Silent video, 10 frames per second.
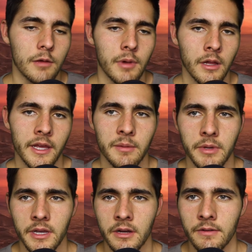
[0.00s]
about like
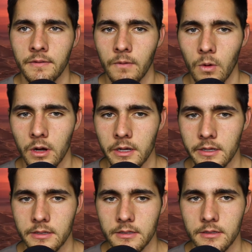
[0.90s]
being in a
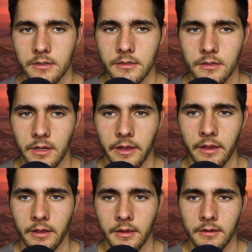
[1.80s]
forest,
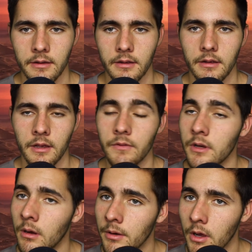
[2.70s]
and if
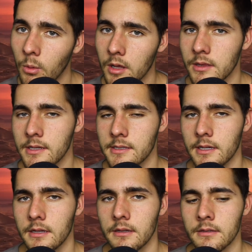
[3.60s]
you don't know what this
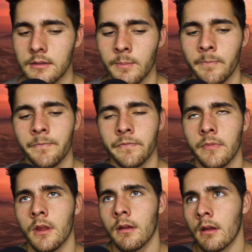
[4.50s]
is,
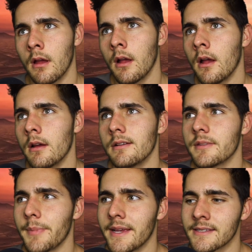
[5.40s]

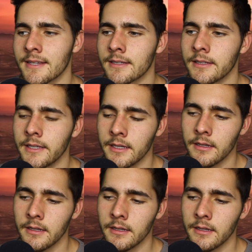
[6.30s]
it's basically